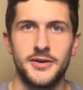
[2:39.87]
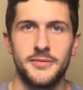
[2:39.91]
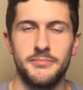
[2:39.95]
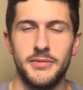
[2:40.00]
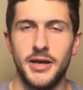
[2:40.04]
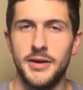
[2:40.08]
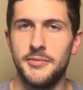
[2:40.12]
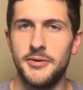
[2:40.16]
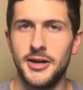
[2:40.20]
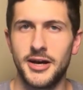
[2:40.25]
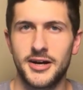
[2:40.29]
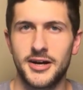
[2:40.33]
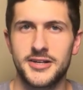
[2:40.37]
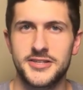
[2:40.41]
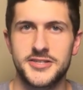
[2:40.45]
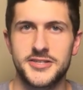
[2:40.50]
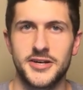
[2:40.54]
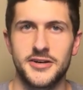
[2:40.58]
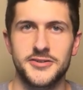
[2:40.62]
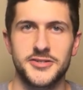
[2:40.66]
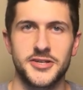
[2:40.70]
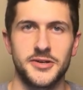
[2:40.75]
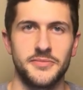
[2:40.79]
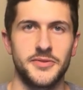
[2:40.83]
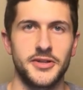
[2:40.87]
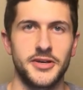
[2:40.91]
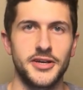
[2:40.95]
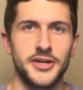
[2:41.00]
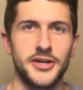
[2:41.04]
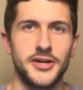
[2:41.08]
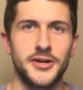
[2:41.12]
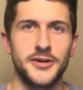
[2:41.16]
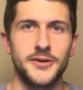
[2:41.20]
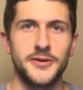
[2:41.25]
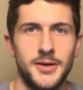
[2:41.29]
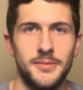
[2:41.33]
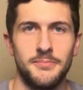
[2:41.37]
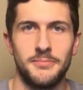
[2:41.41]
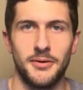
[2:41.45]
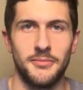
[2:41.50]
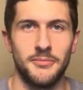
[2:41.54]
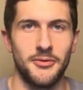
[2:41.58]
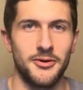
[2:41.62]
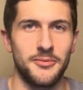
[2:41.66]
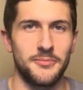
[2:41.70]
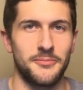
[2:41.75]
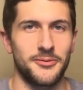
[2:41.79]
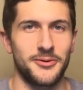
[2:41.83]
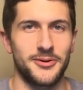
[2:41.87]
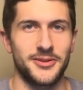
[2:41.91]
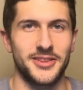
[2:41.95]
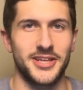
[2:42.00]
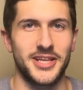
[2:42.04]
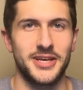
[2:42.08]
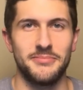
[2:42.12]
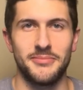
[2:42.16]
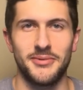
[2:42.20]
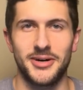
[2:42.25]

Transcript: Maybe I could sell something here. But more importantly,